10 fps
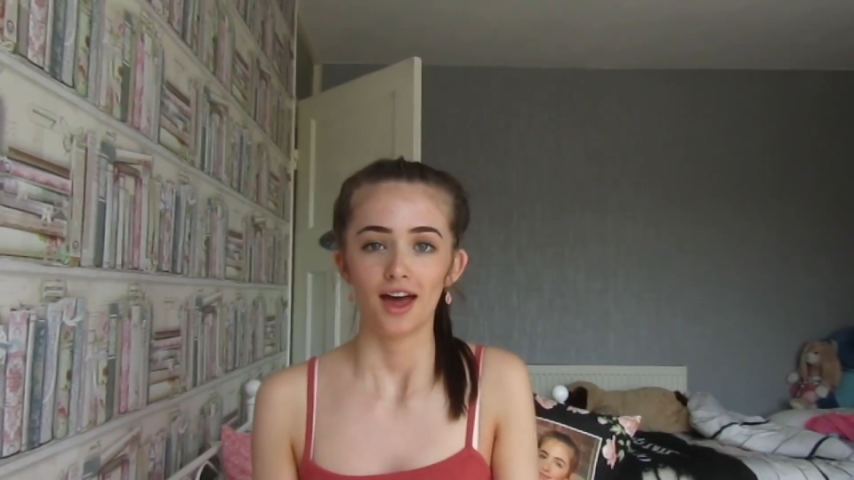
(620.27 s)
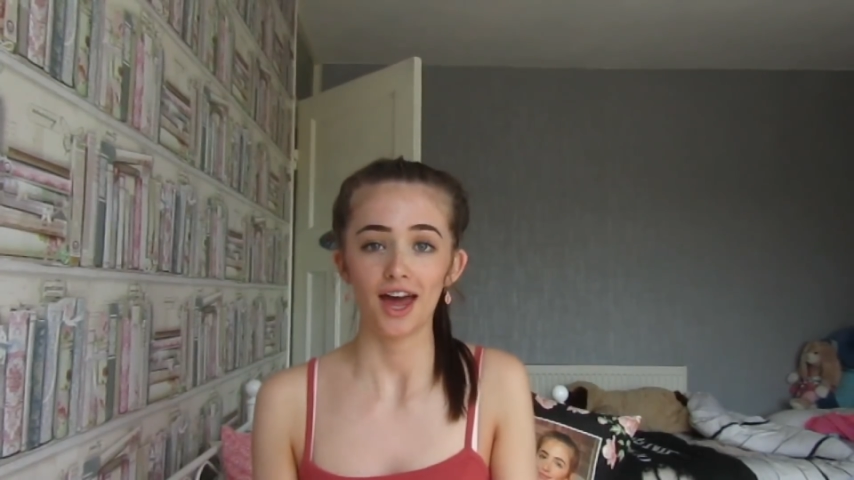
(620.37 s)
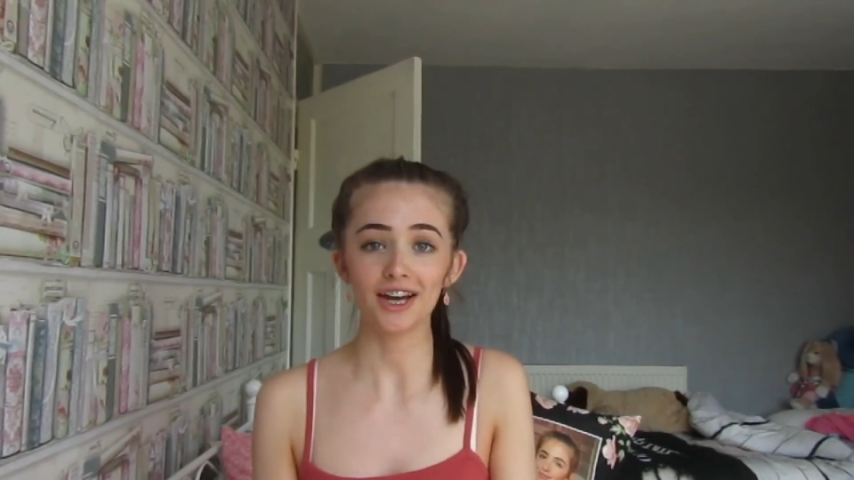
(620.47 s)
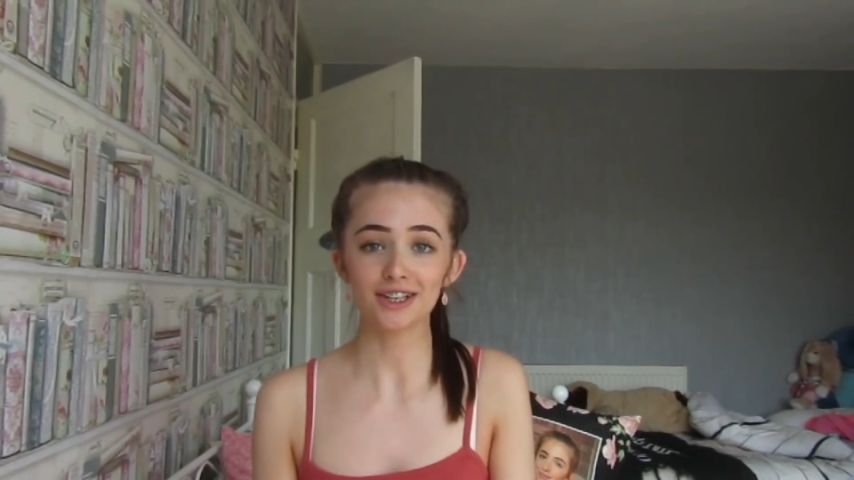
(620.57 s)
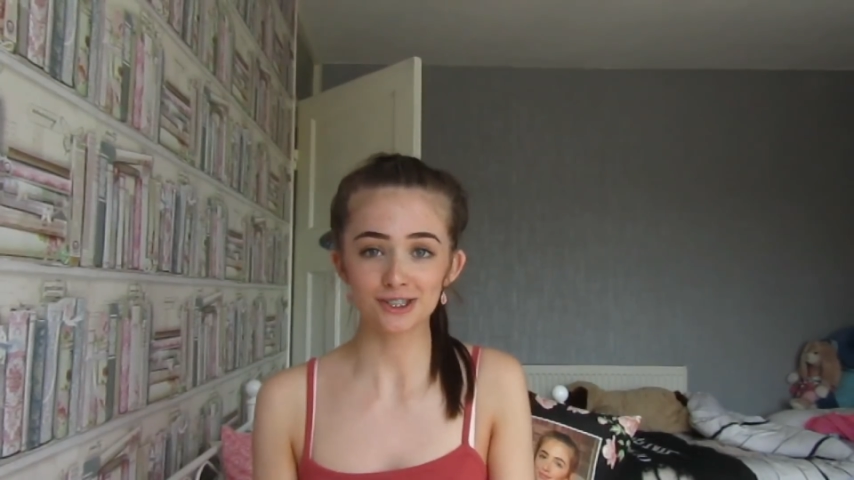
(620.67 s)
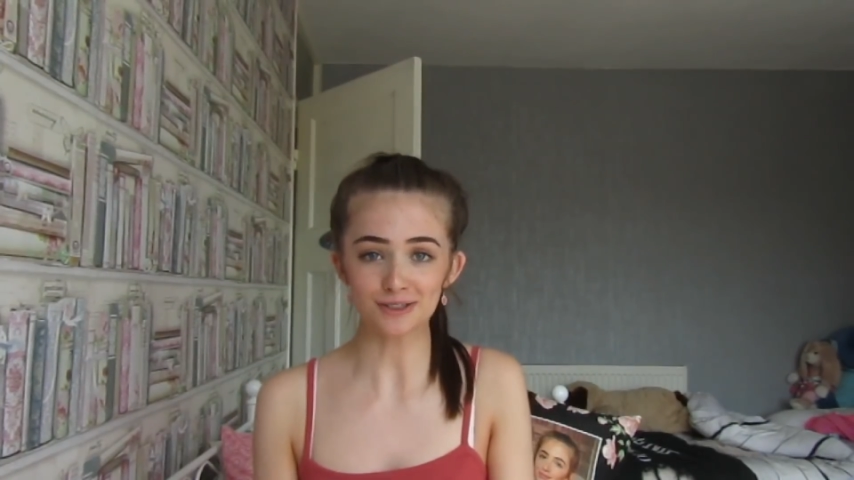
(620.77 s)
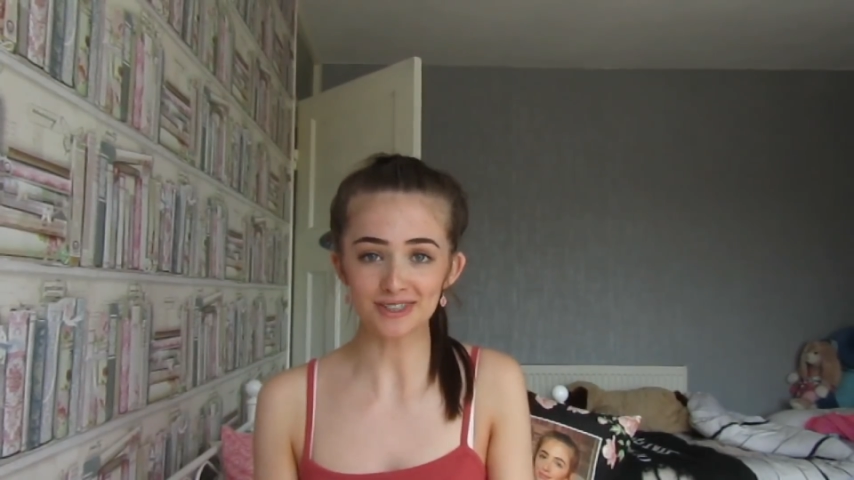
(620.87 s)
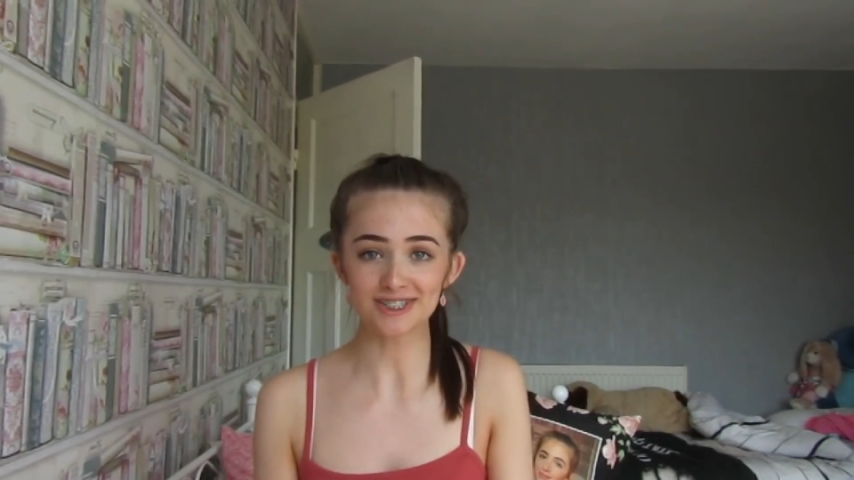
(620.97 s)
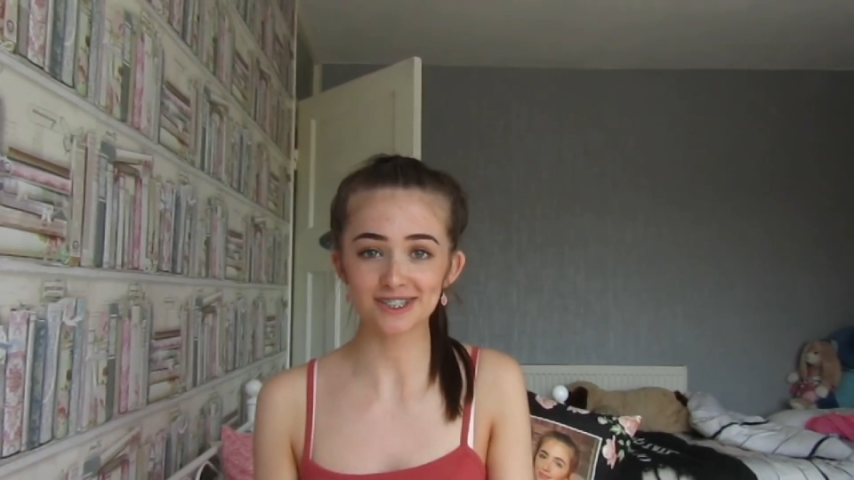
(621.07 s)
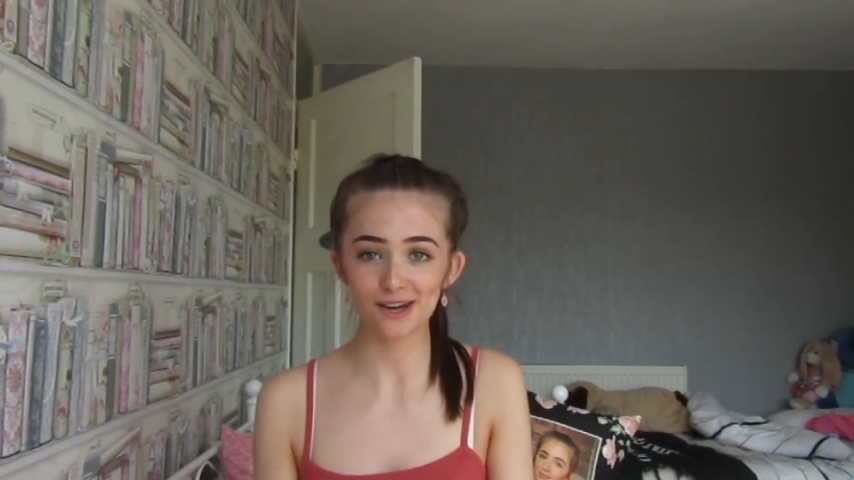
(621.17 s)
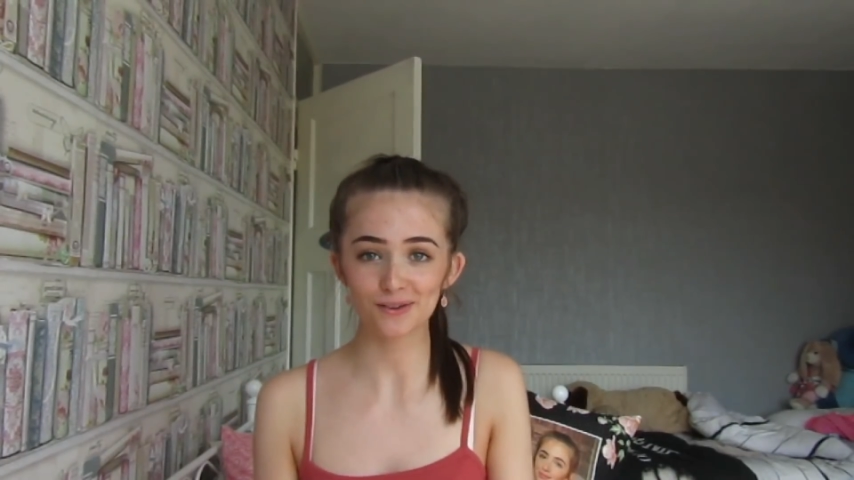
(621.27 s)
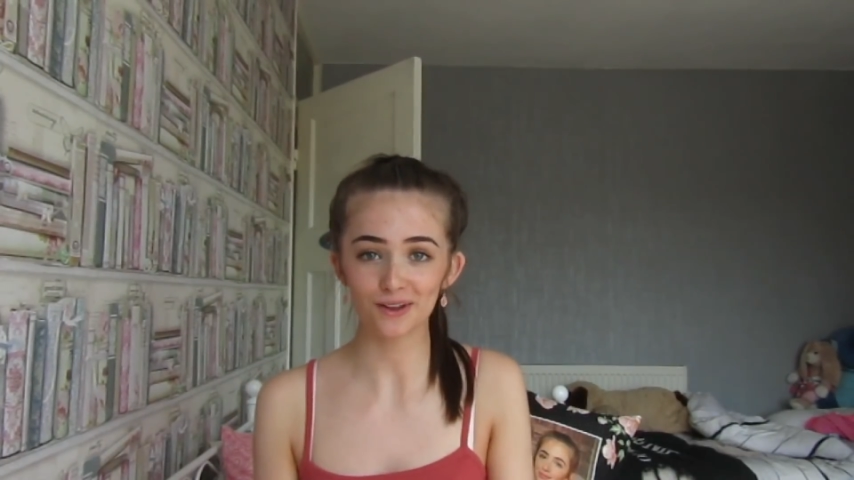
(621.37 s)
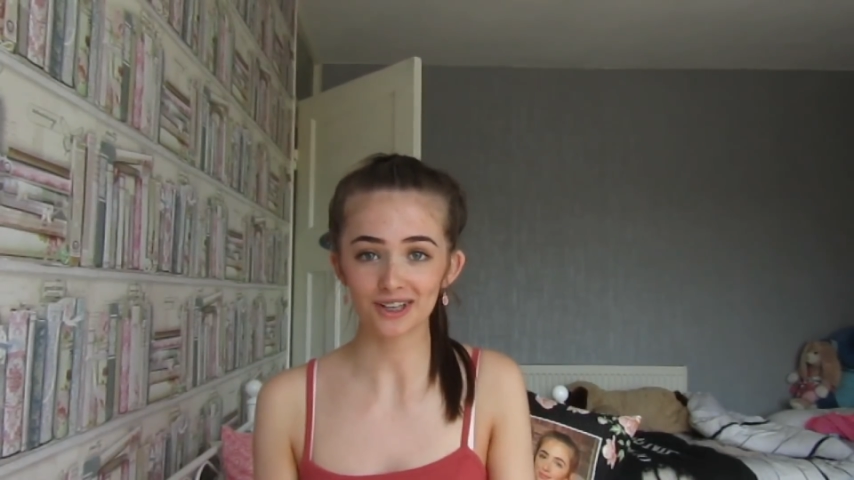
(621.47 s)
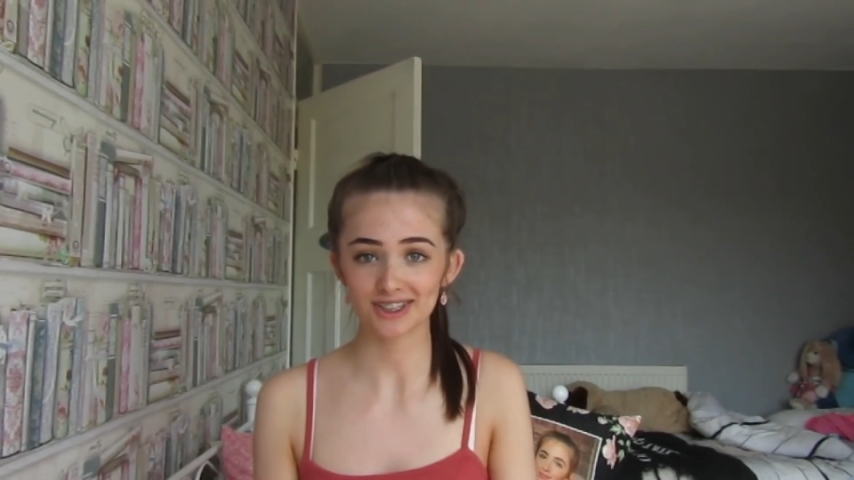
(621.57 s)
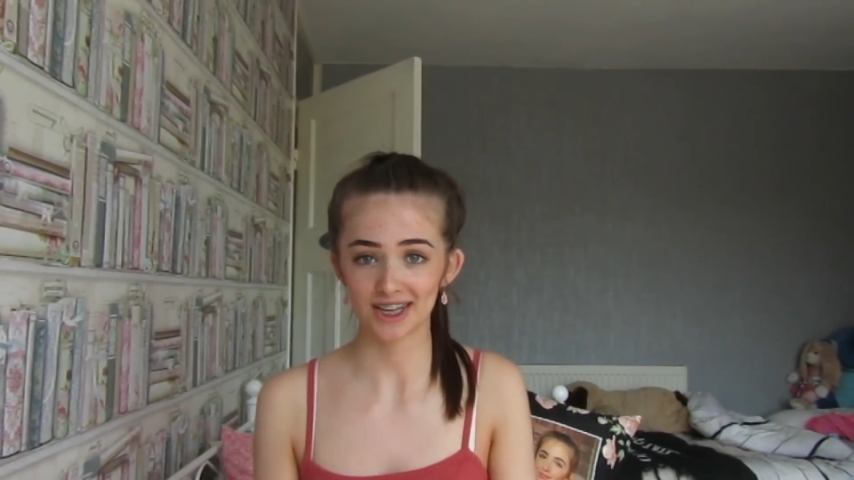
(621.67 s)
And it took me so long because